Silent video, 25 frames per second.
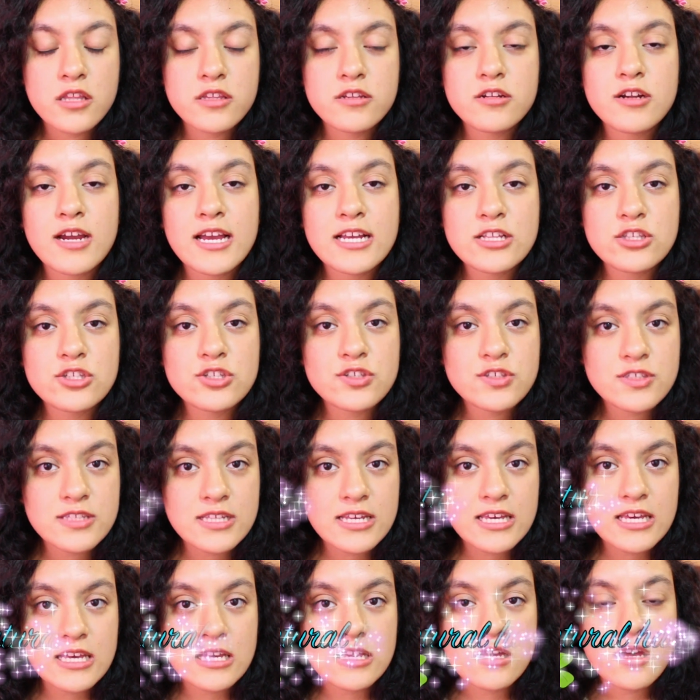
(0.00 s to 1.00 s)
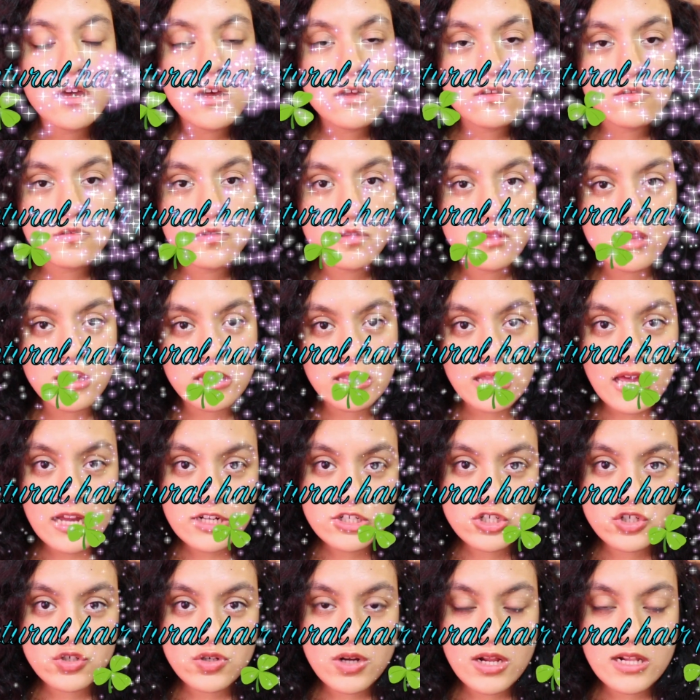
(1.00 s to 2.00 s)
Try to stay to the
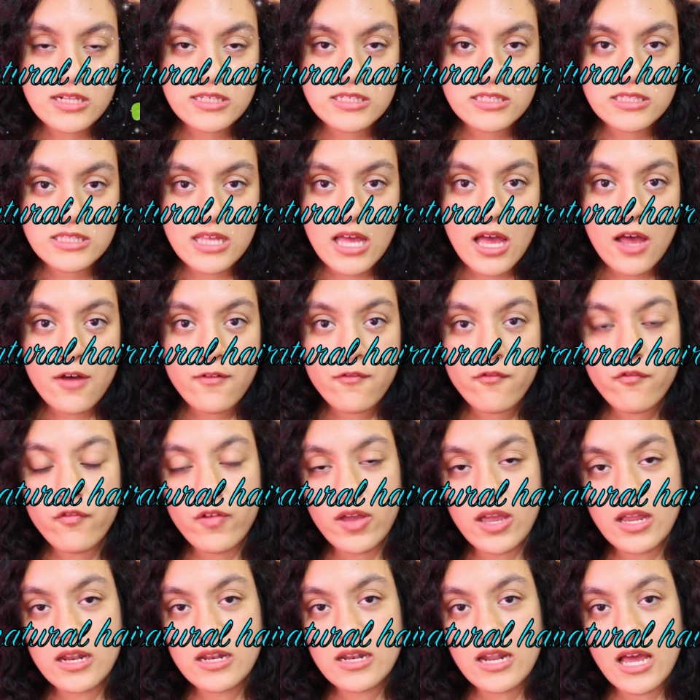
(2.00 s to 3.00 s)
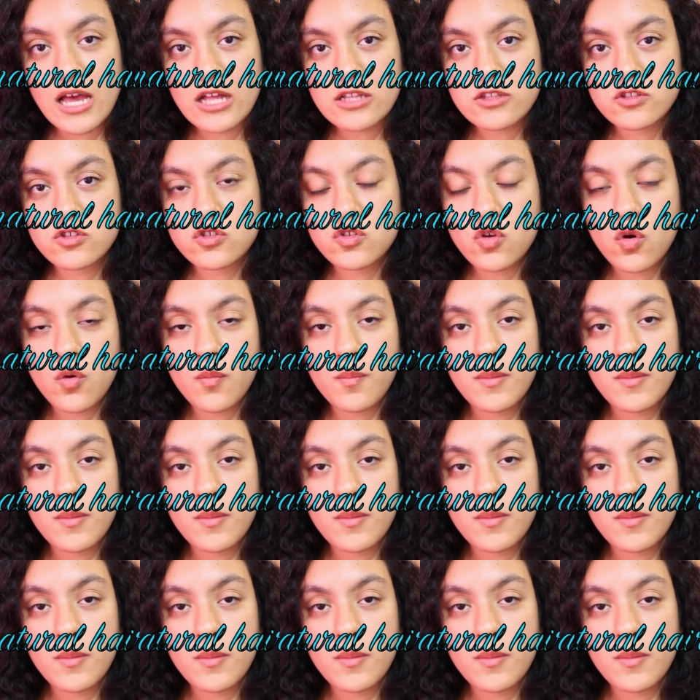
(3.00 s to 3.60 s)
natural stuff and not so